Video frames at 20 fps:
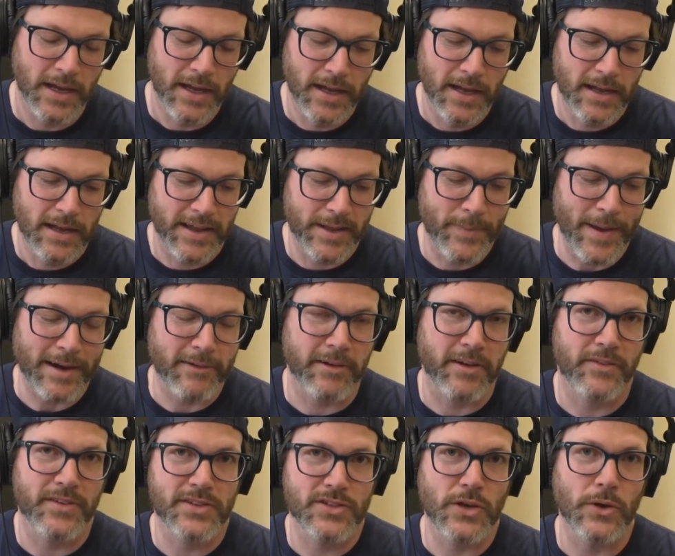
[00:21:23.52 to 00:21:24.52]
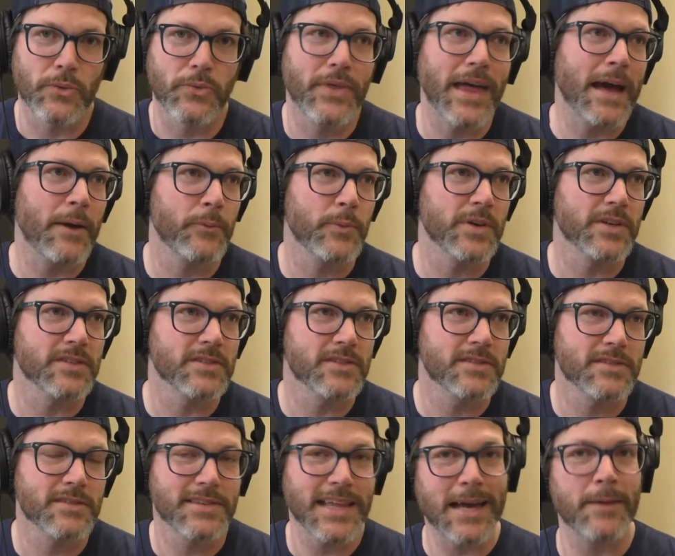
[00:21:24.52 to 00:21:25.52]
the background of it. So that
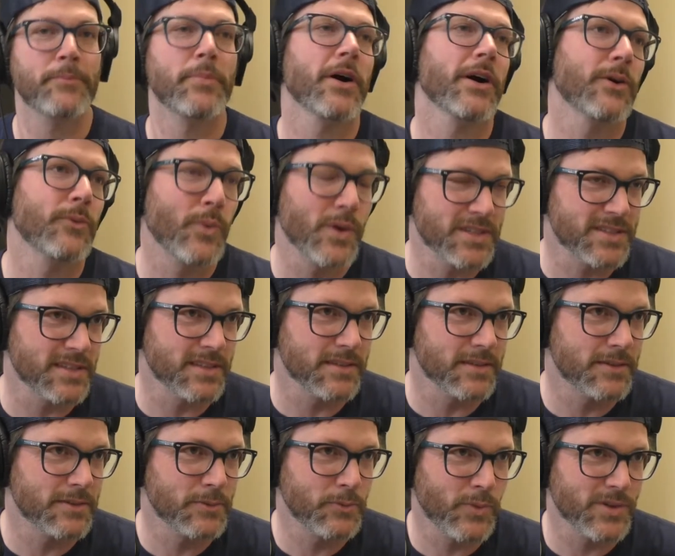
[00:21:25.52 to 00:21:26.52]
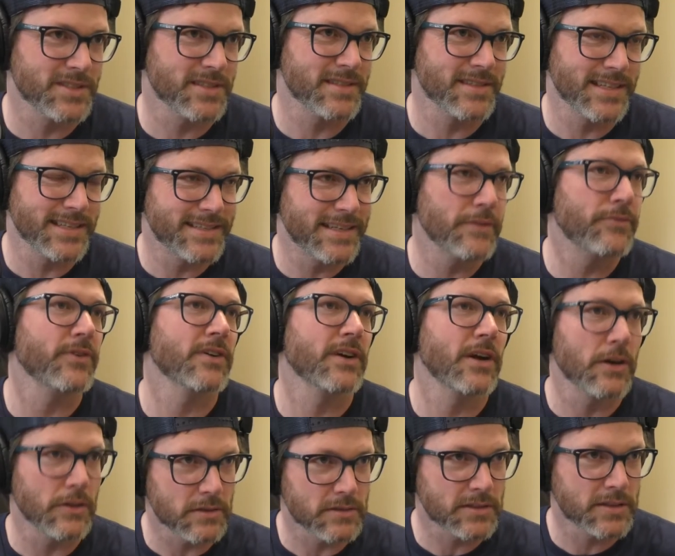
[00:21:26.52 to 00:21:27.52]
was that part wasn't wasn't the
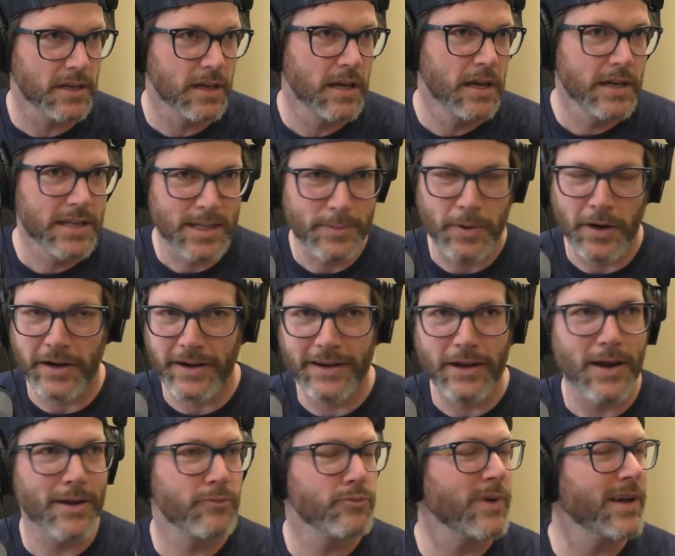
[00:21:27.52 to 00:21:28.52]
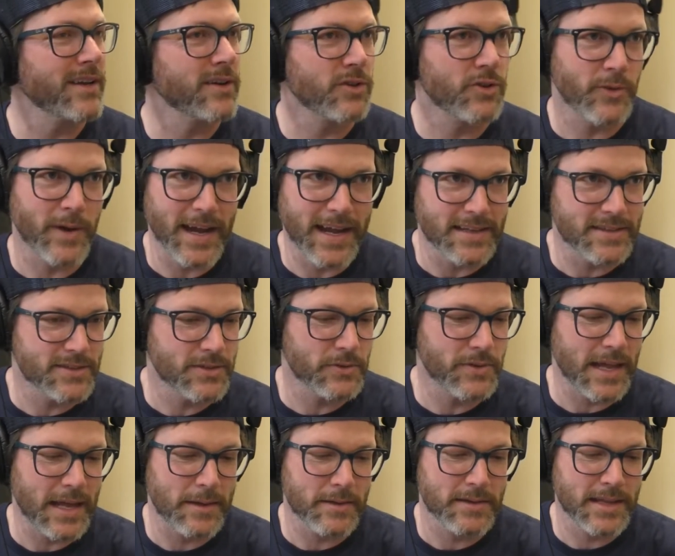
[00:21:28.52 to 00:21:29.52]
difficult the part. And I've written grants, so
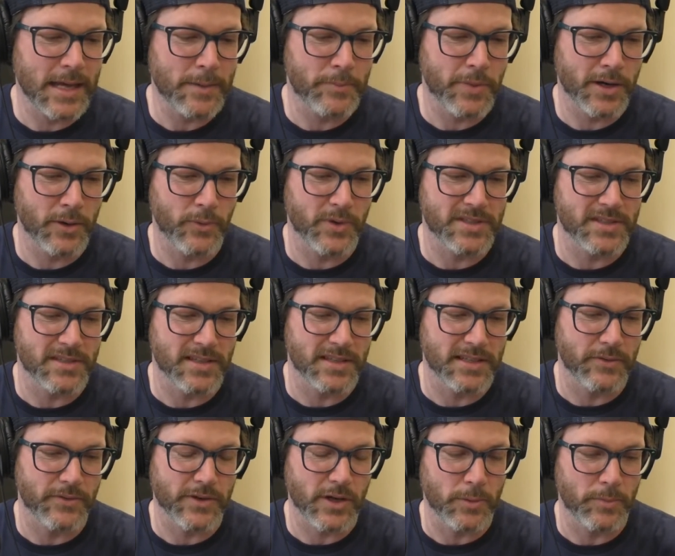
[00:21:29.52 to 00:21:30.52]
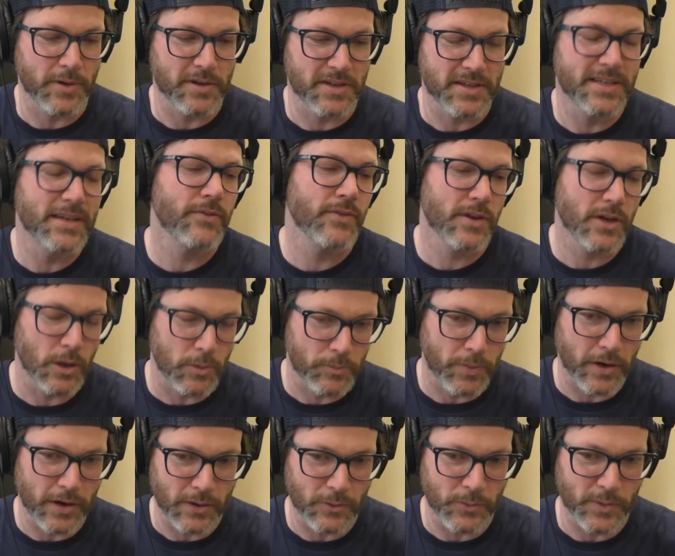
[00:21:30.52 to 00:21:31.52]
that that part wasn't the difficult part. The difficult
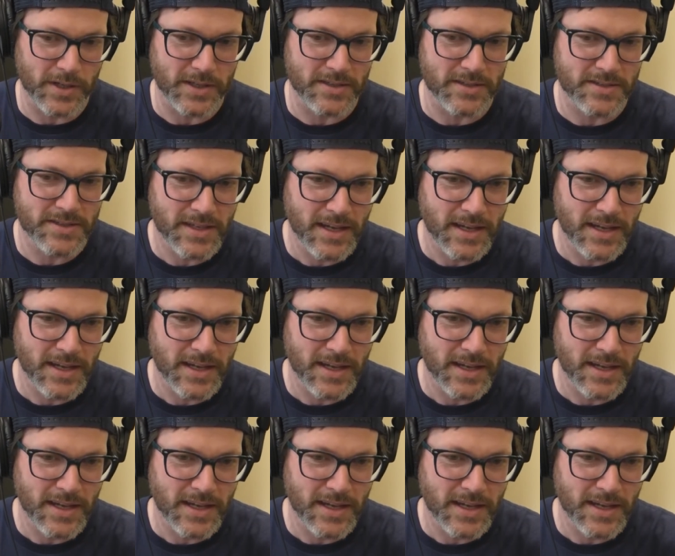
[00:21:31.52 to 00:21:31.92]
part was